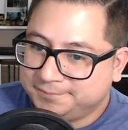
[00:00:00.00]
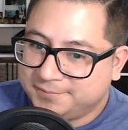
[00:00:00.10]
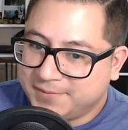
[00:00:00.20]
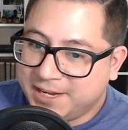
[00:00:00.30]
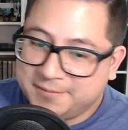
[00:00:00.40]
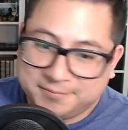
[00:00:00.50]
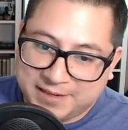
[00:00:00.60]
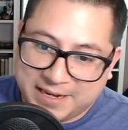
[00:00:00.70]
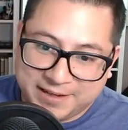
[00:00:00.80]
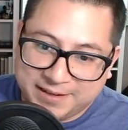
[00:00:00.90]
yeah,
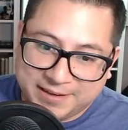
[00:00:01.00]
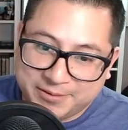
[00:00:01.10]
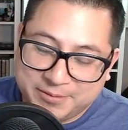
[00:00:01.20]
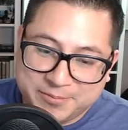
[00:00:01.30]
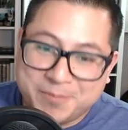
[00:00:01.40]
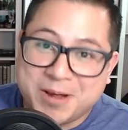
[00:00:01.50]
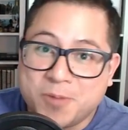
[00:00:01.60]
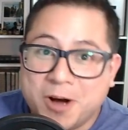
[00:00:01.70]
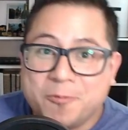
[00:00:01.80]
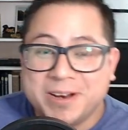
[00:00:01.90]
I when my
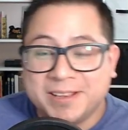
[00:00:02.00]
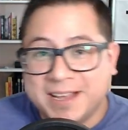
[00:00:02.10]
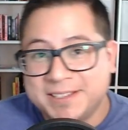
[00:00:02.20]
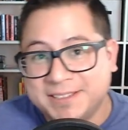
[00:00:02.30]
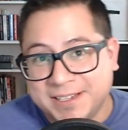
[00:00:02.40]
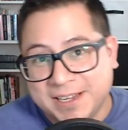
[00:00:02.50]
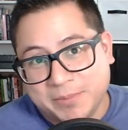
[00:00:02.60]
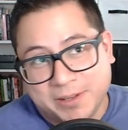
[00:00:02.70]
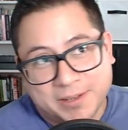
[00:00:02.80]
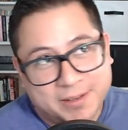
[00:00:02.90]
mom went last
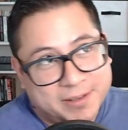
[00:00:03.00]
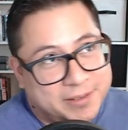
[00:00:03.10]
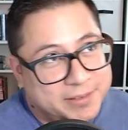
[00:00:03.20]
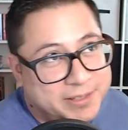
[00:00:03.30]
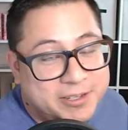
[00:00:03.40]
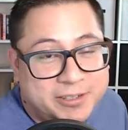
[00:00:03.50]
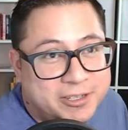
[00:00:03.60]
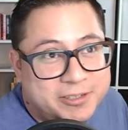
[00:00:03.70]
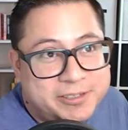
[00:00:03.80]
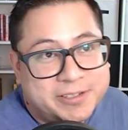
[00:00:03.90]
time uh, er,
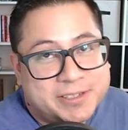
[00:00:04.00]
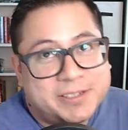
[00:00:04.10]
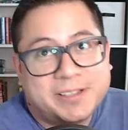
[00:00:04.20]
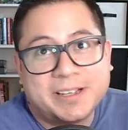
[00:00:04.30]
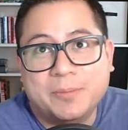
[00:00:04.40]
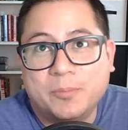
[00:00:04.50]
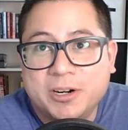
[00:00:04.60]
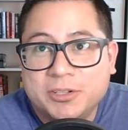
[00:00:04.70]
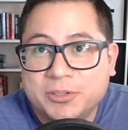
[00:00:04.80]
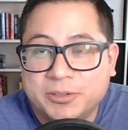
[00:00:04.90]
earlier this year, like in
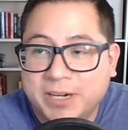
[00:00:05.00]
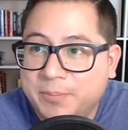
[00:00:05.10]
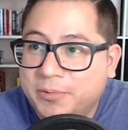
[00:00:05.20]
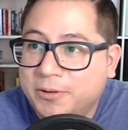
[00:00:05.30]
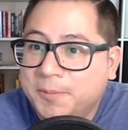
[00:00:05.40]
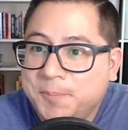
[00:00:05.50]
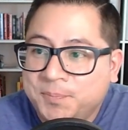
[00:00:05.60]
March or April,